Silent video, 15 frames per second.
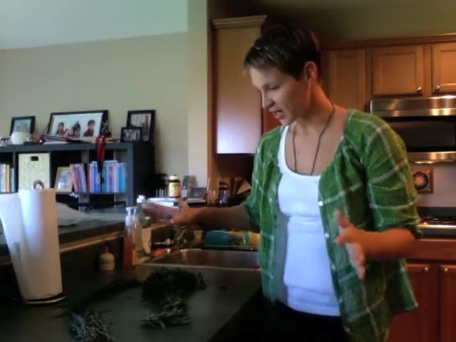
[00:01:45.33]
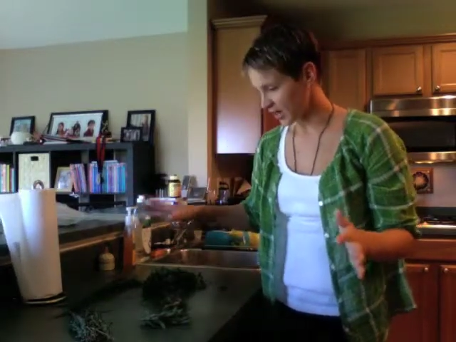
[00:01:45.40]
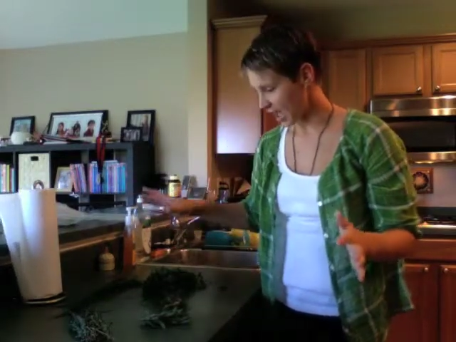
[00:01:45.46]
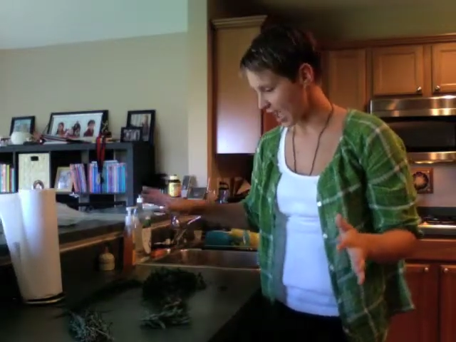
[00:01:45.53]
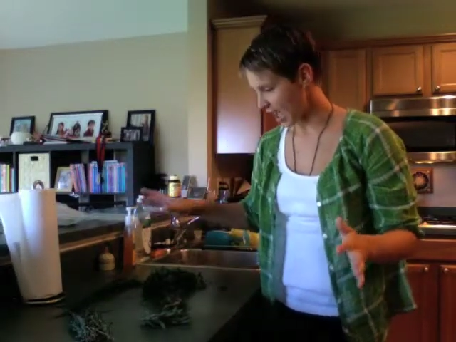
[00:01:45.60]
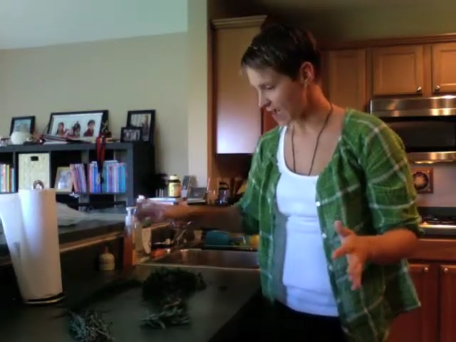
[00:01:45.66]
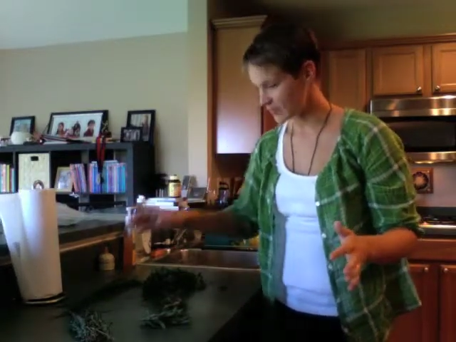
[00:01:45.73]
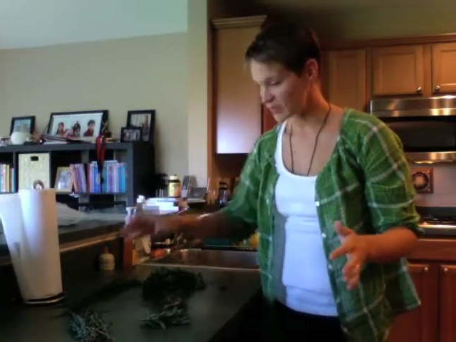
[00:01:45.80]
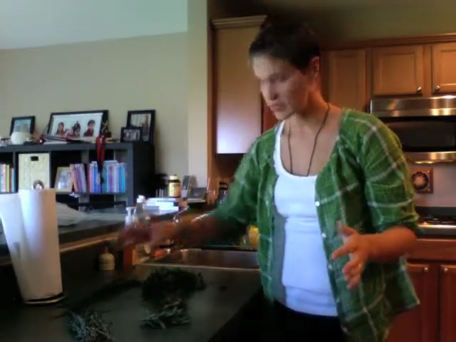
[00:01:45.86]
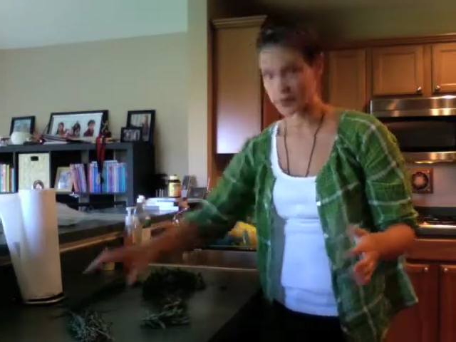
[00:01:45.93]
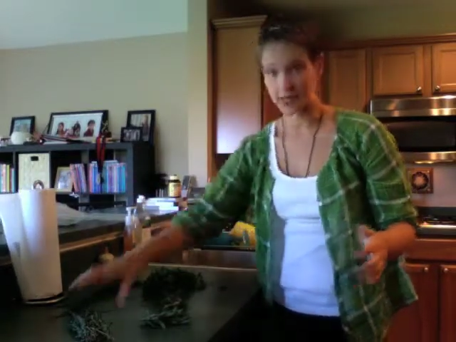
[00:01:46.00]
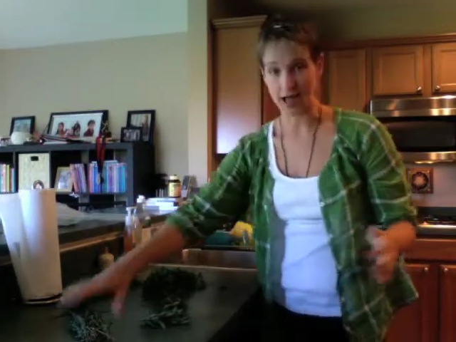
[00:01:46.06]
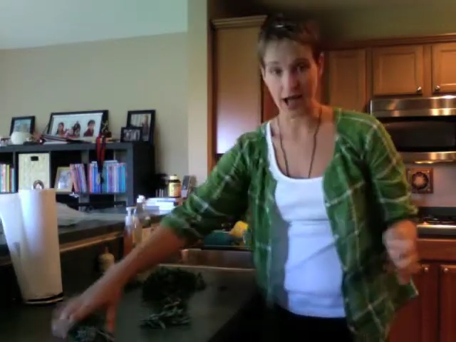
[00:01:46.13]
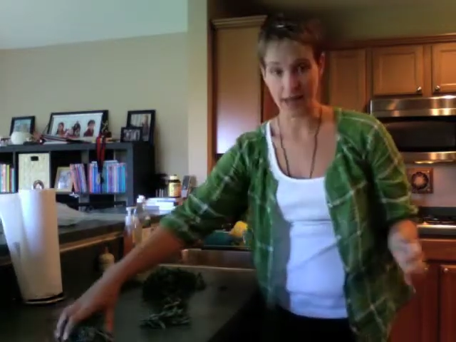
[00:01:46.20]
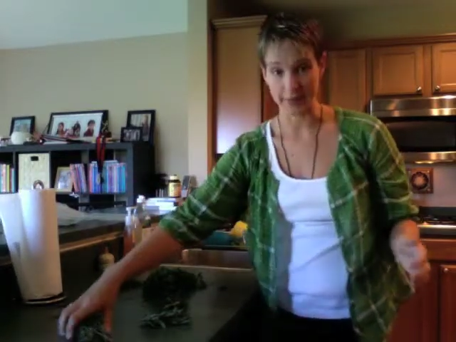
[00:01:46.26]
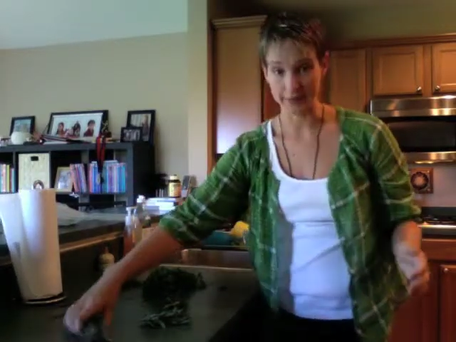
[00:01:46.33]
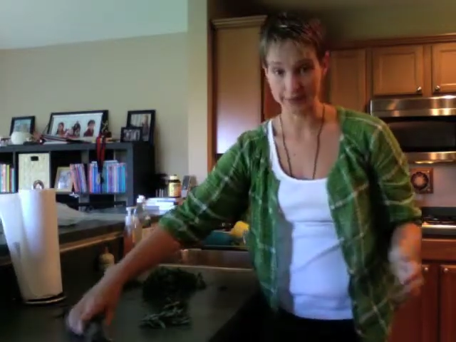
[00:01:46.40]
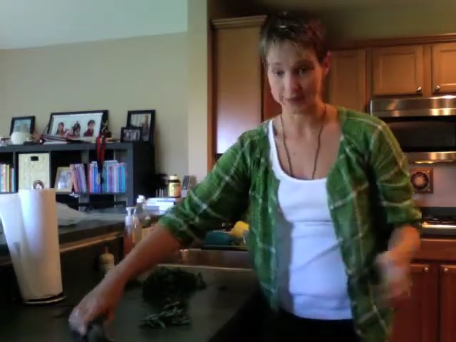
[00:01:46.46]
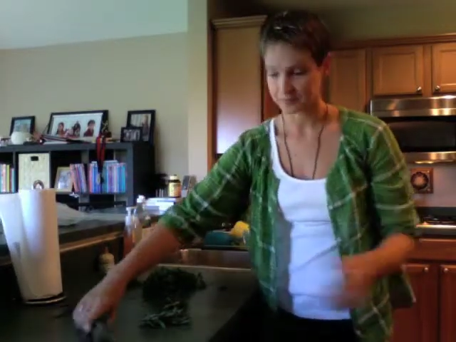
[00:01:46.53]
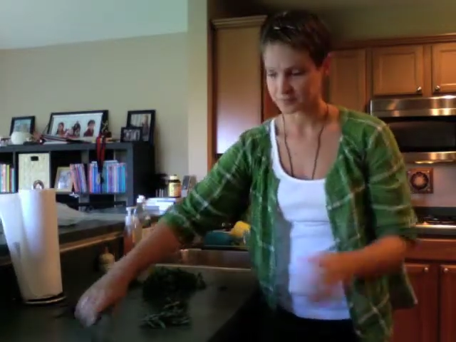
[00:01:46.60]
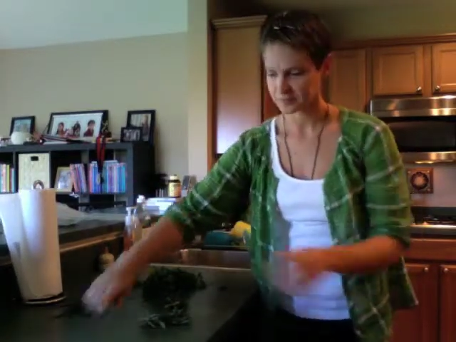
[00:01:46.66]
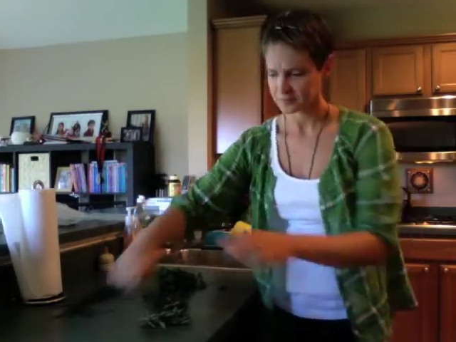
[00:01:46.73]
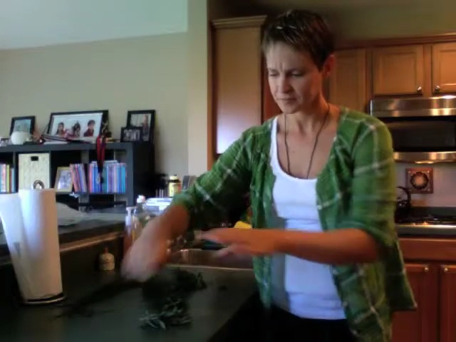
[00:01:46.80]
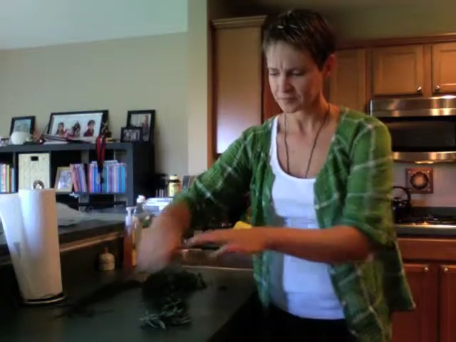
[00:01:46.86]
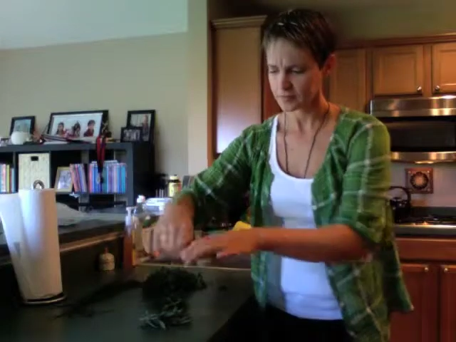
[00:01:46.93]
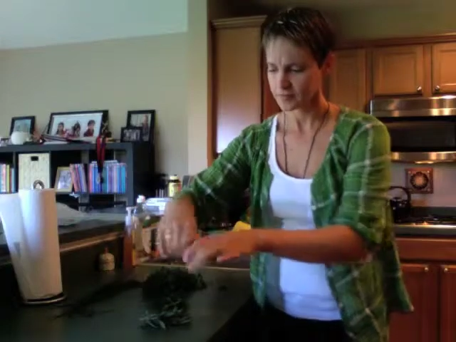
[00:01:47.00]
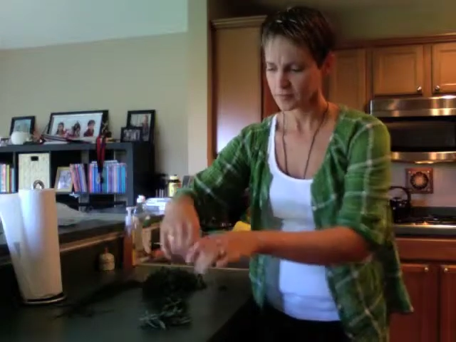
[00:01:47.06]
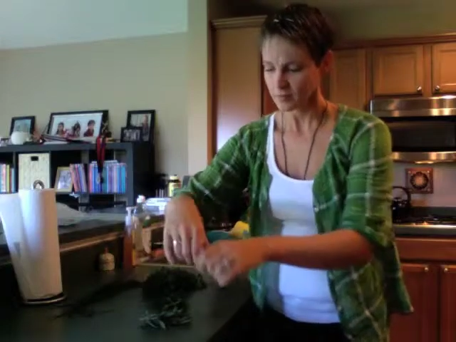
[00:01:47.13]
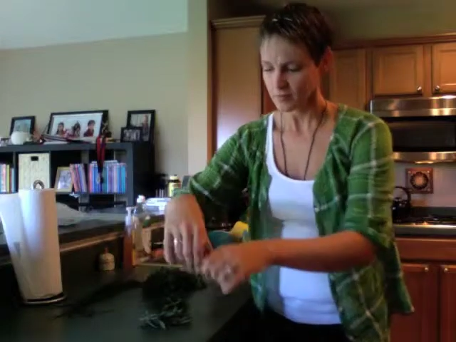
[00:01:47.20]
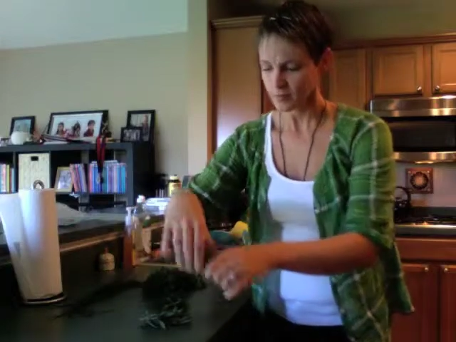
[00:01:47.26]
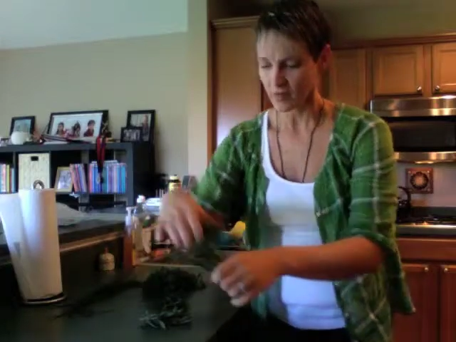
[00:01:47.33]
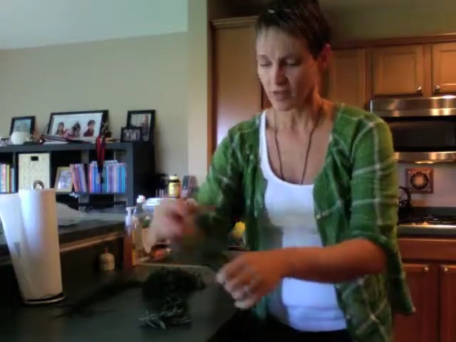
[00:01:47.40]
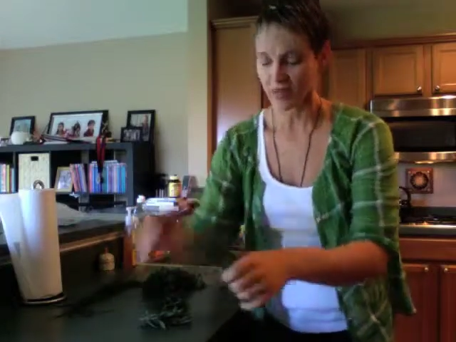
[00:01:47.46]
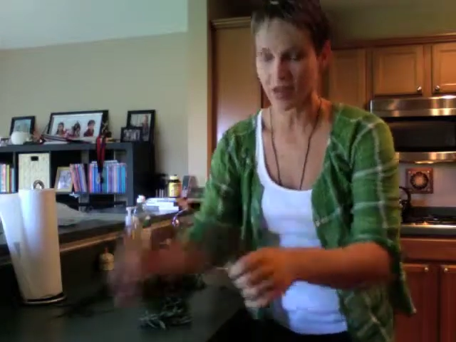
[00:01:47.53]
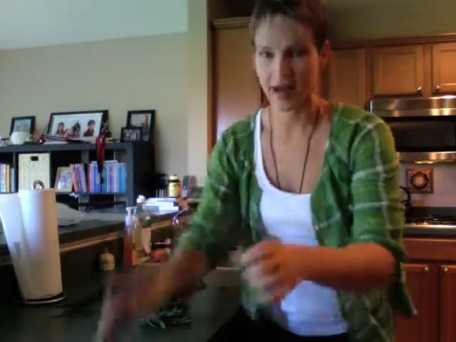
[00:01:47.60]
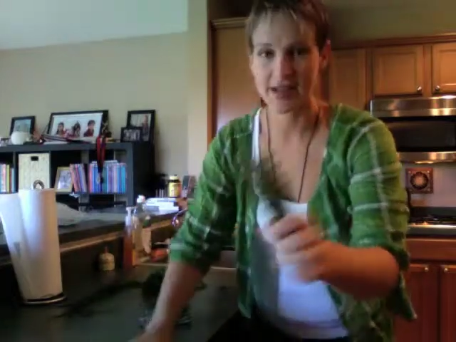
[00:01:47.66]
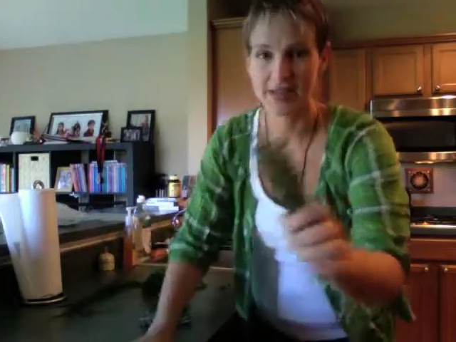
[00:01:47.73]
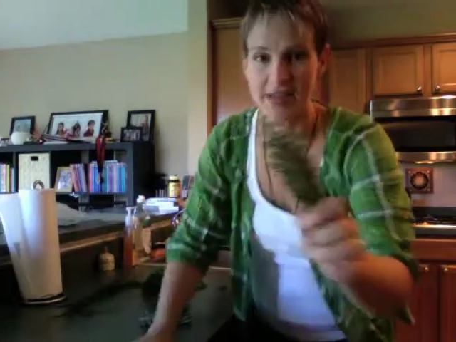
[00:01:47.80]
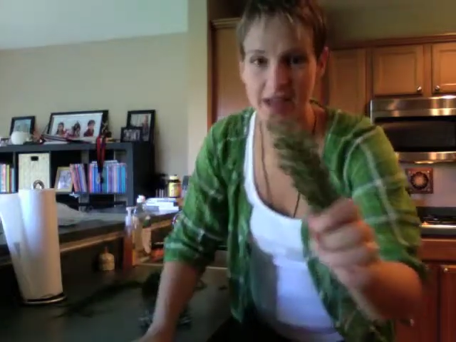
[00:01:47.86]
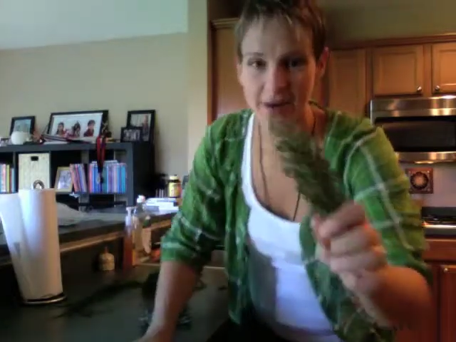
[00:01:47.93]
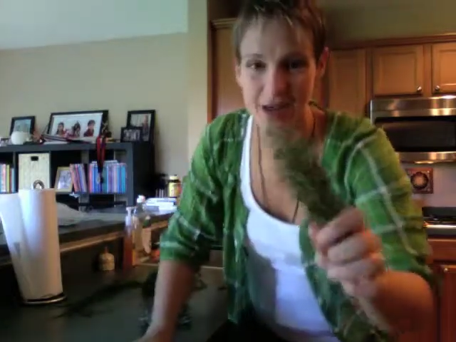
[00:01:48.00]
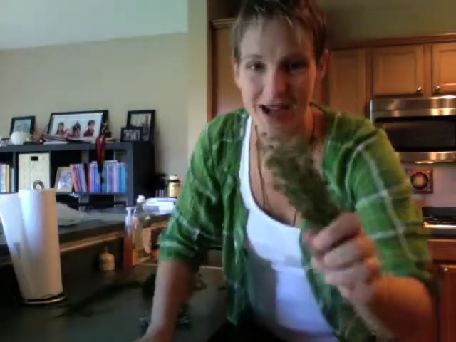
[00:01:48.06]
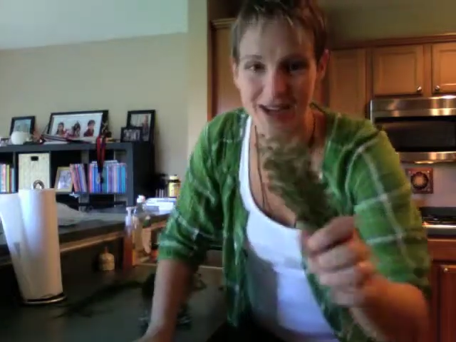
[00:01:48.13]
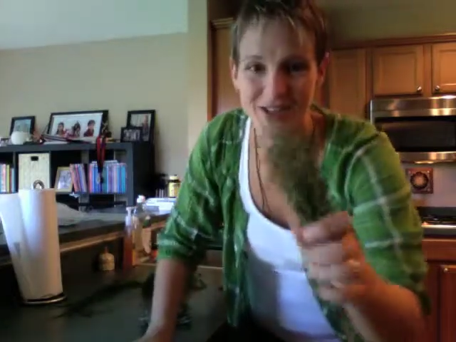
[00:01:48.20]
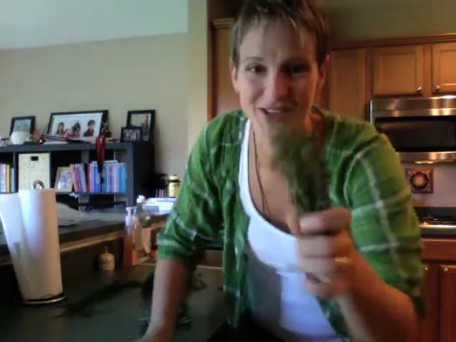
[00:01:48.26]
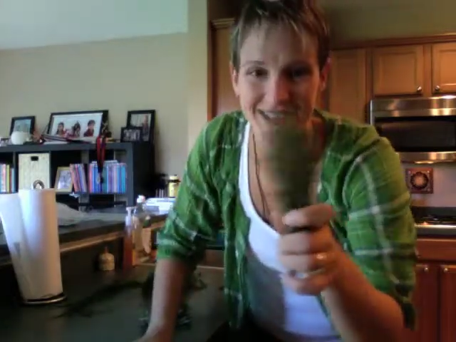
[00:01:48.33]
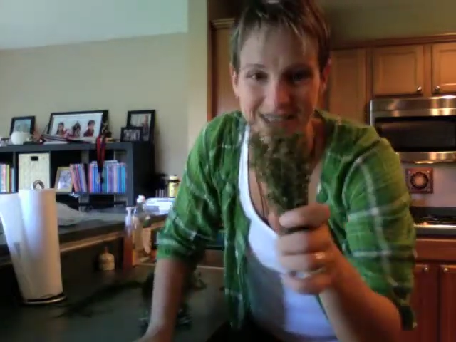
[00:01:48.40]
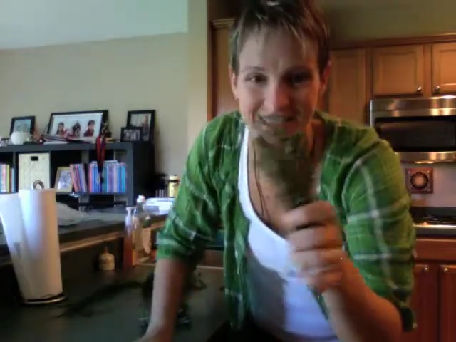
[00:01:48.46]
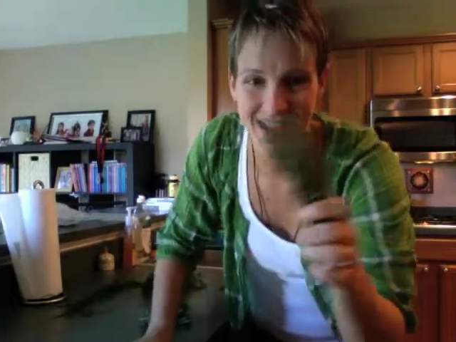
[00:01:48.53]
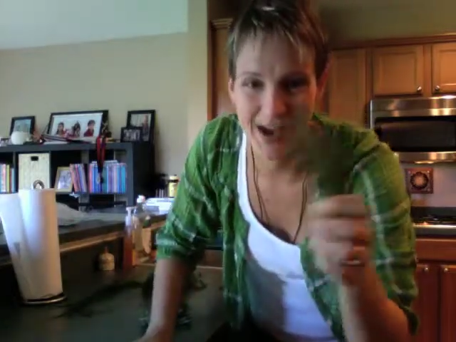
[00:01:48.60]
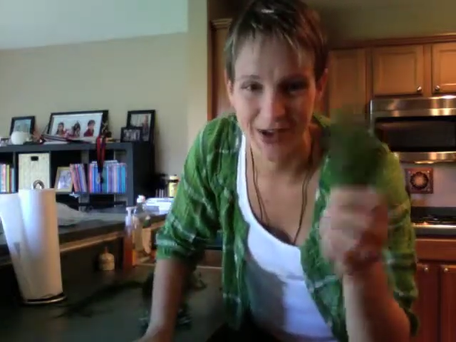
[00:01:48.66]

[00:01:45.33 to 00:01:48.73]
I have some thyme that actually the